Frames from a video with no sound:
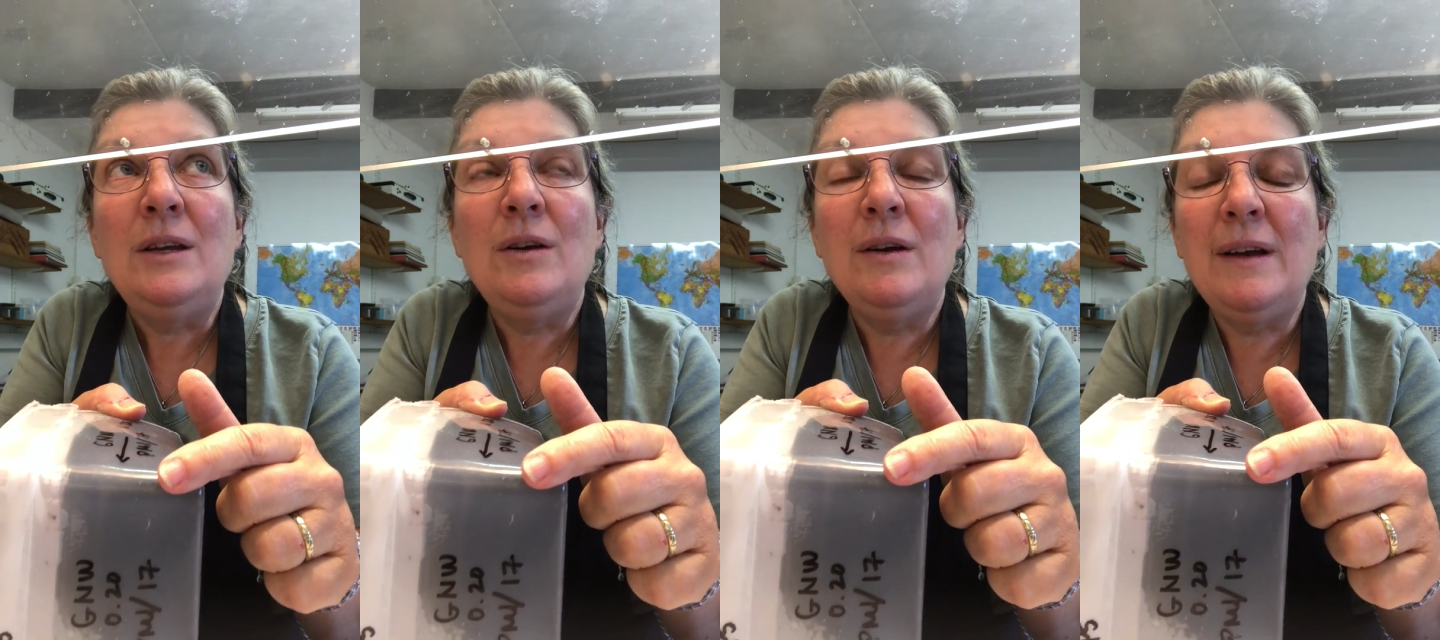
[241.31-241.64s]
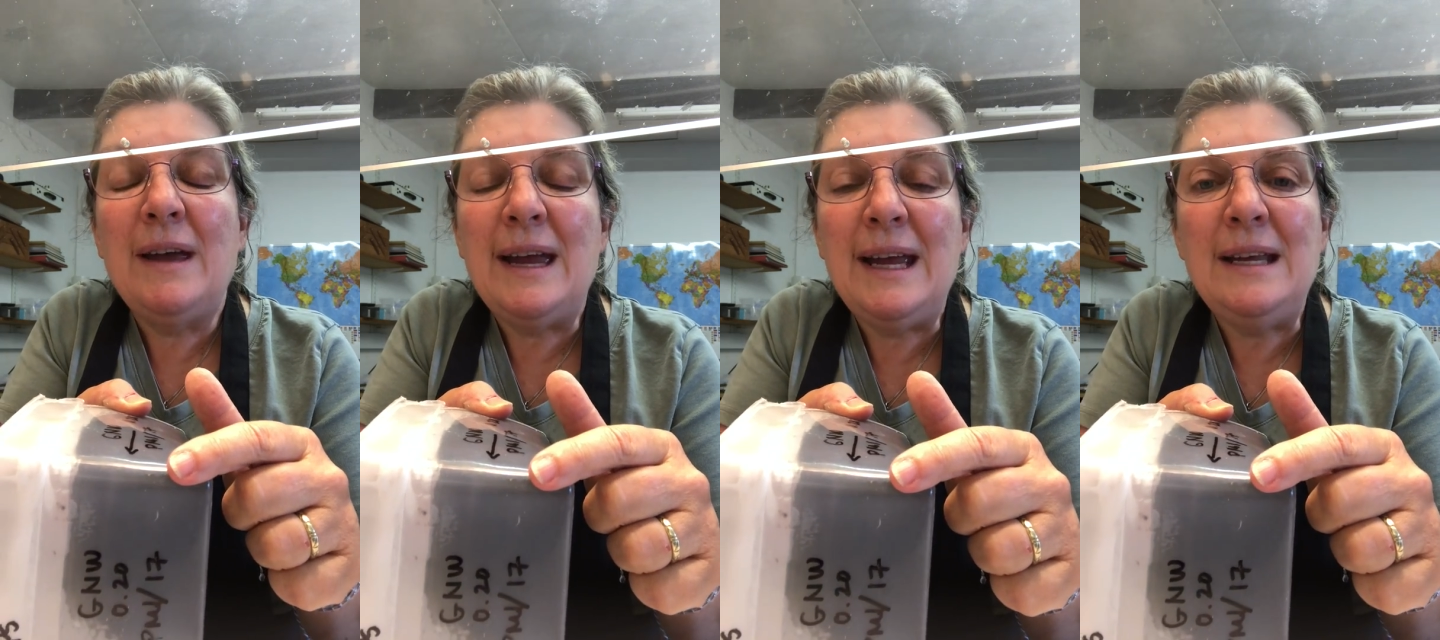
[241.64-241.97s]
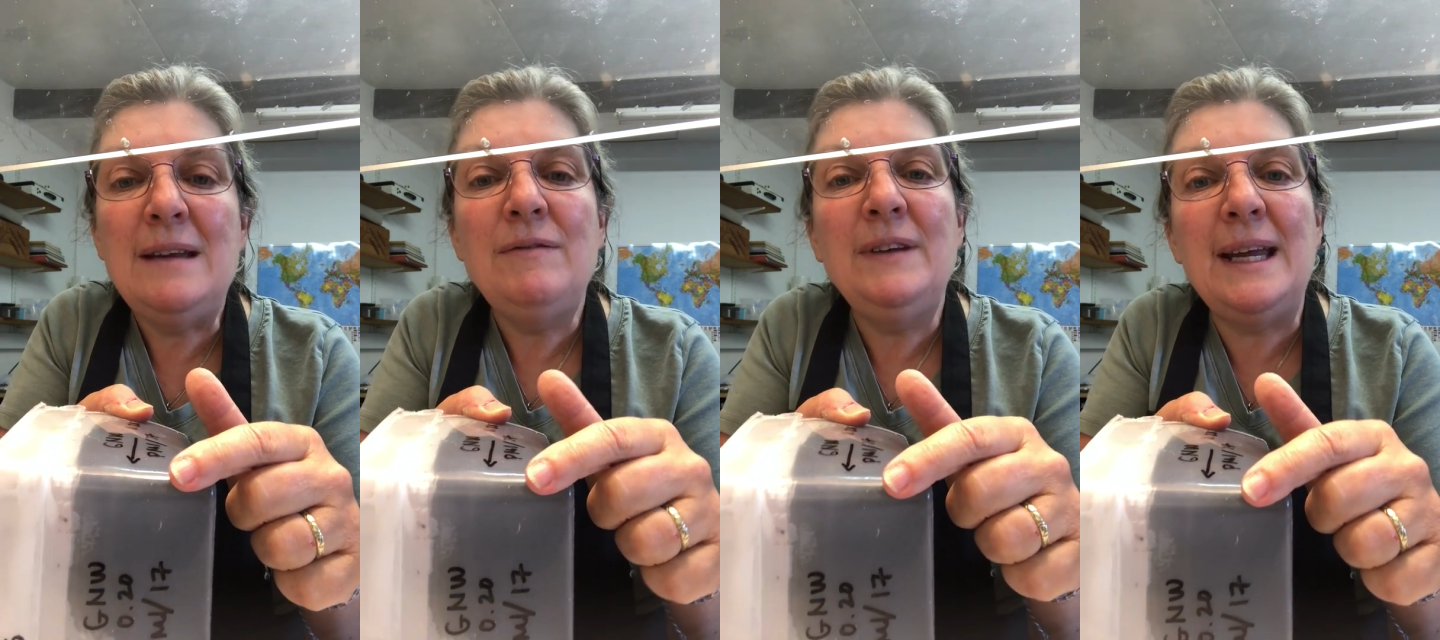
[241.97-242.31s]
you're
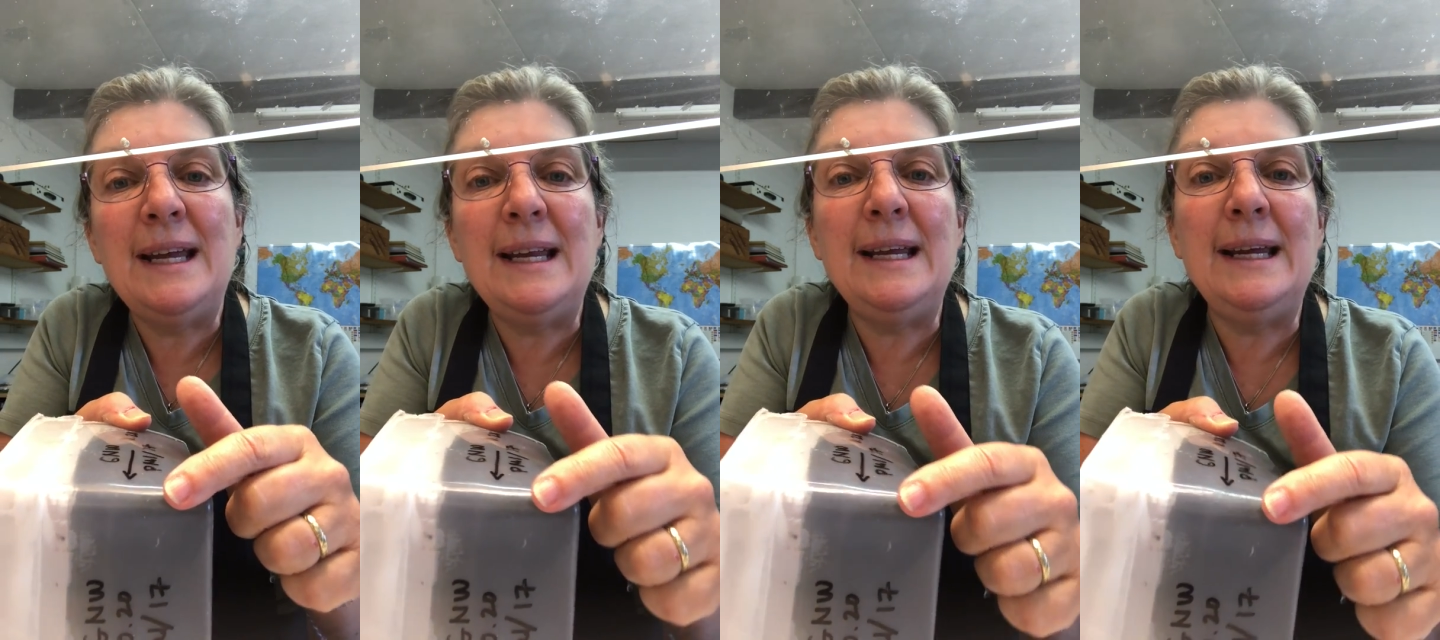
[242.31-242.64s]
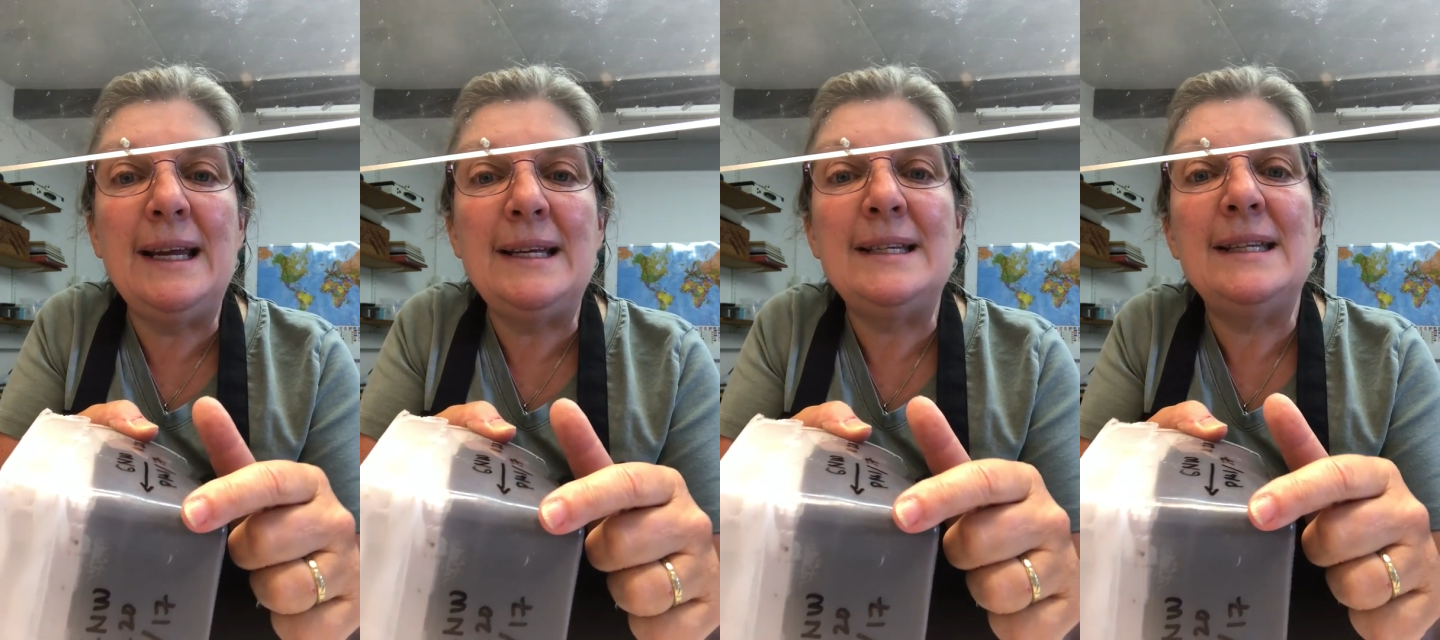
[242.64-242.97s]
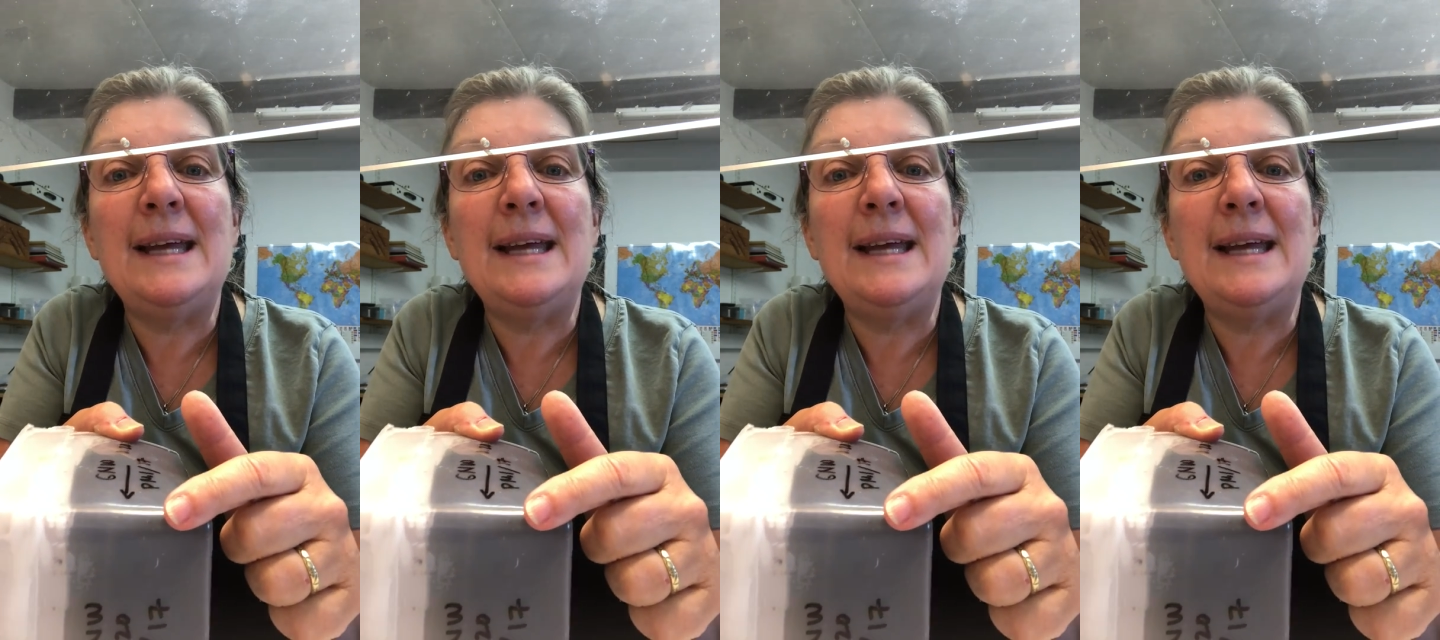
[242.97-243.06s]
kind of getting into